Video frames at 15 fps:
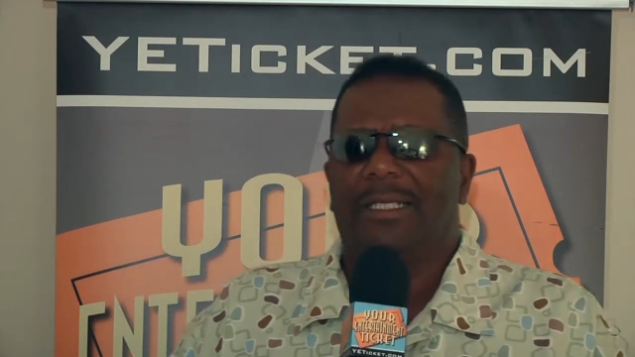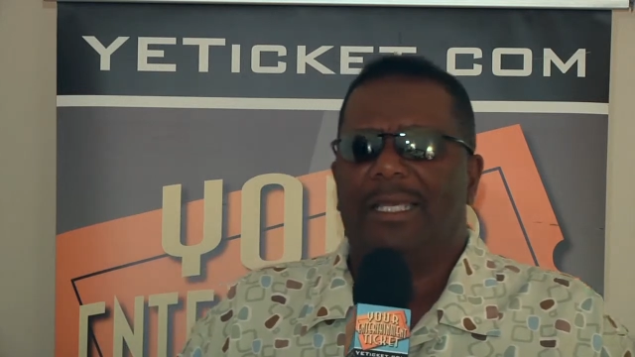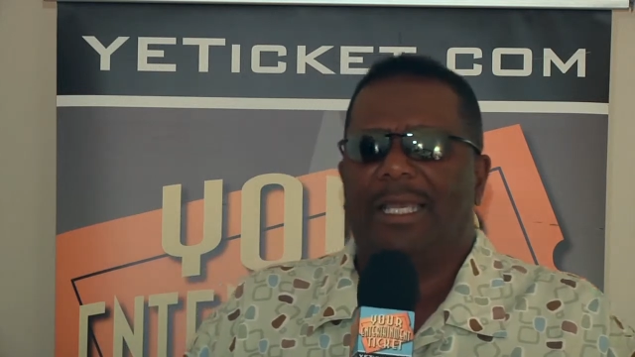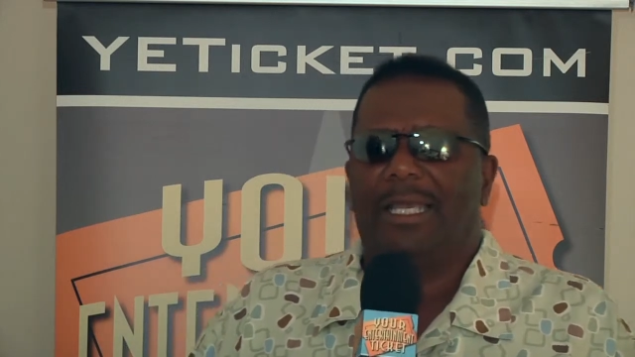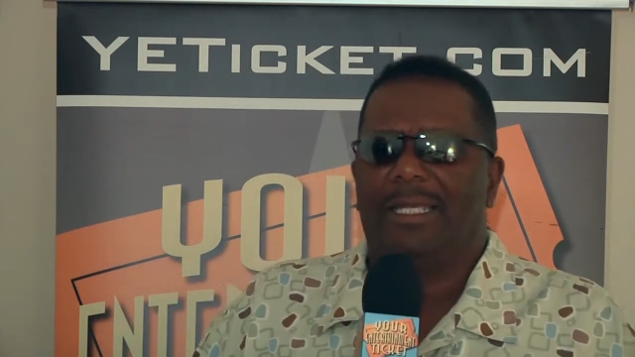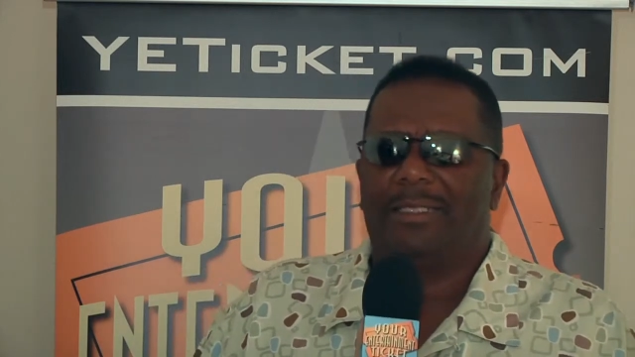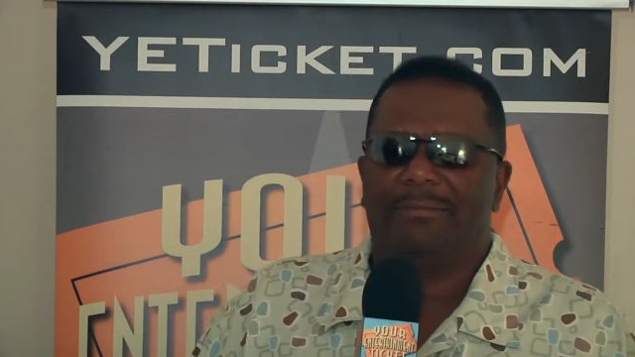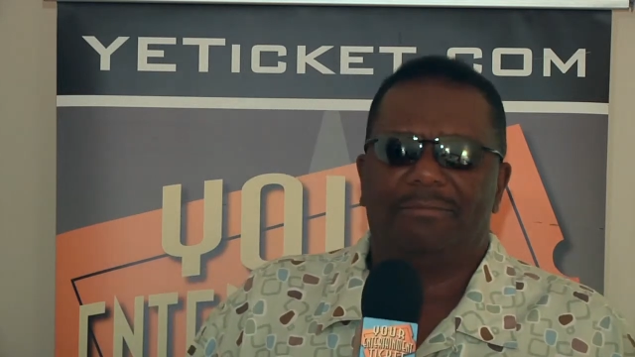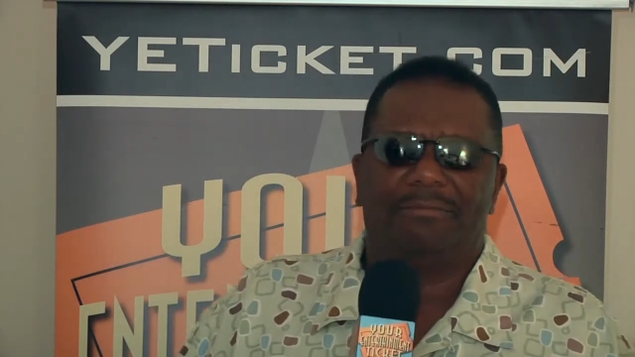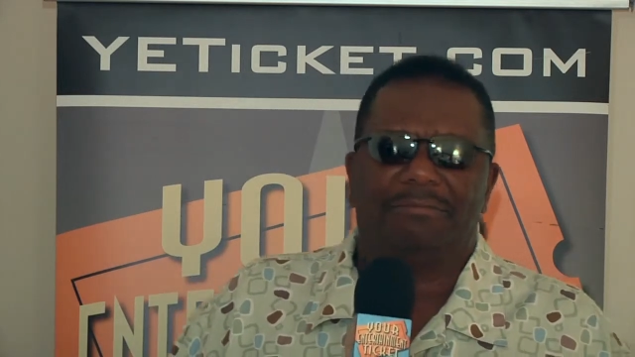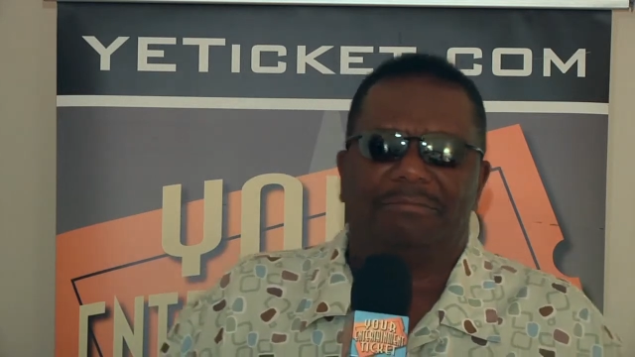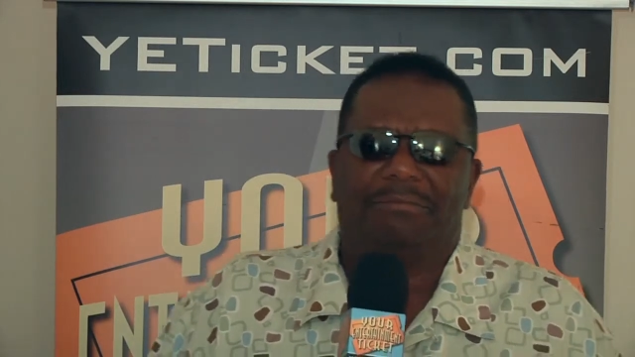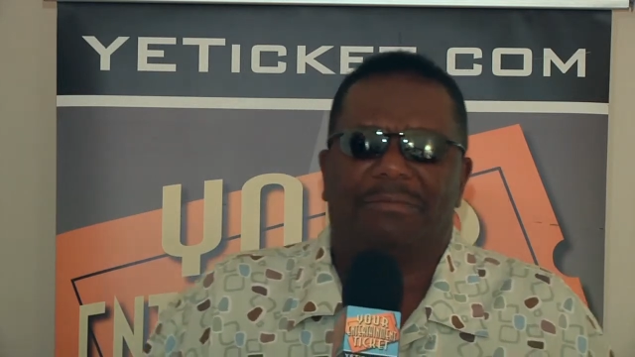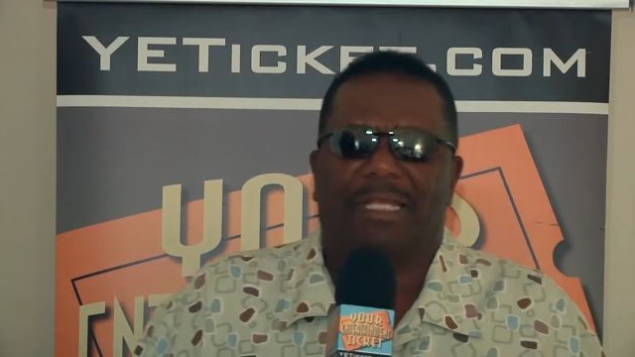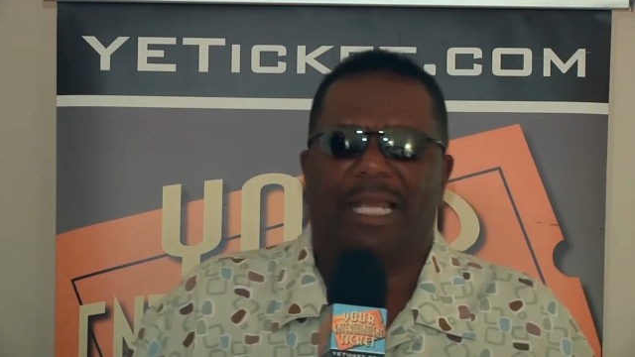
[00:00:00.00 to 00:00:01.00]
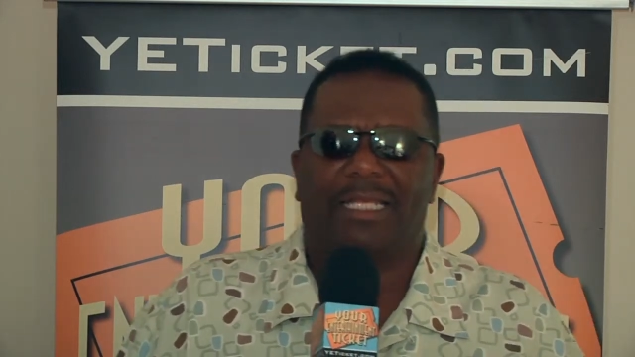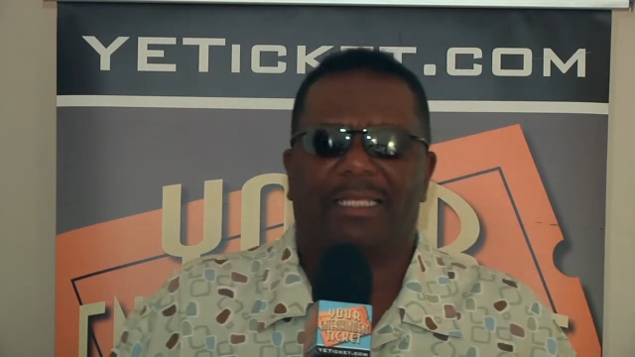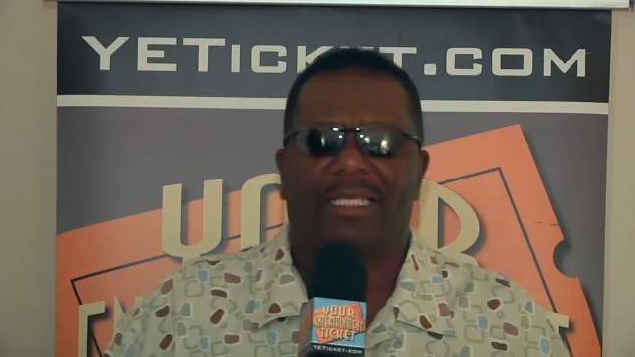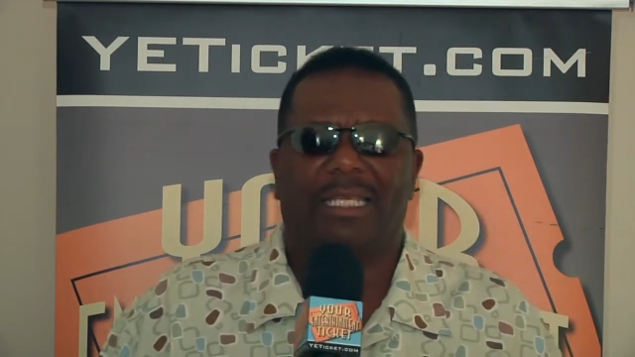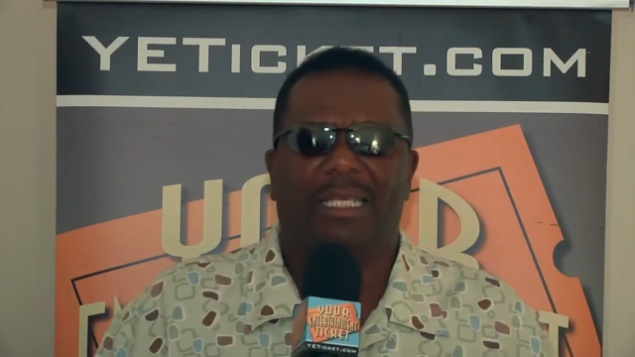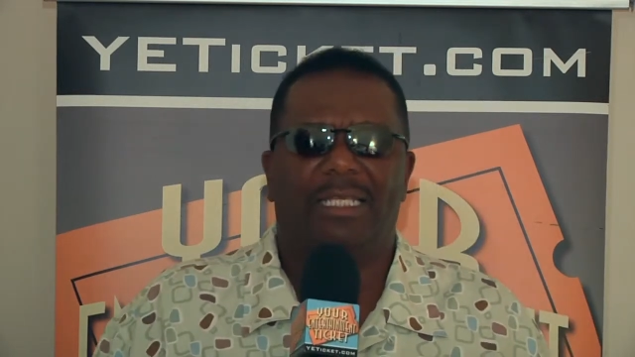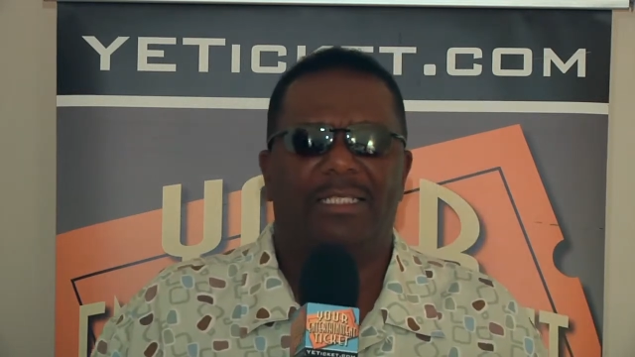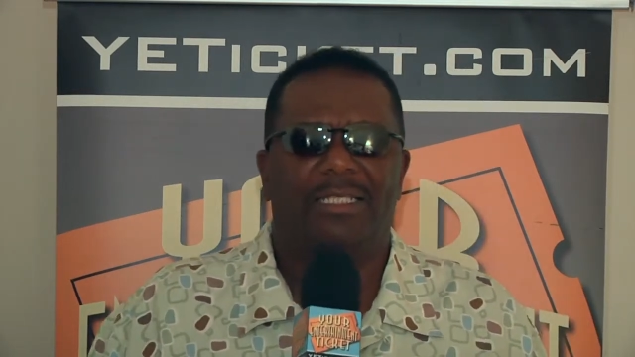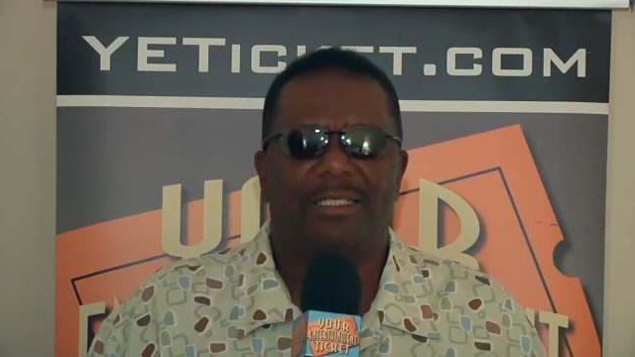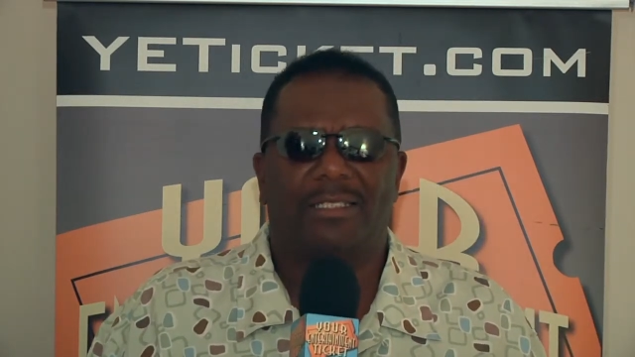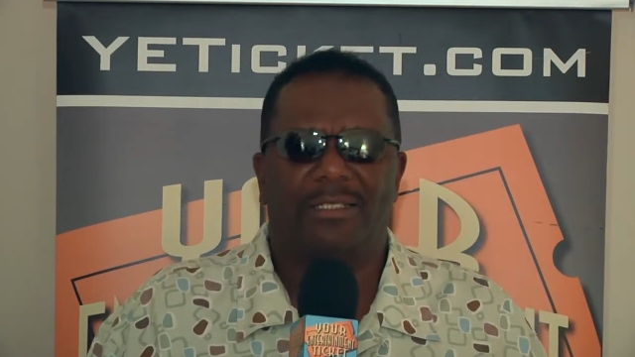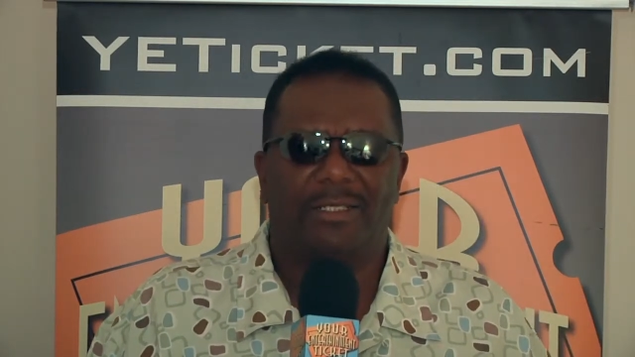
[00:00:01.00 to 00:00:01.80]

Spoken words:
and I think he just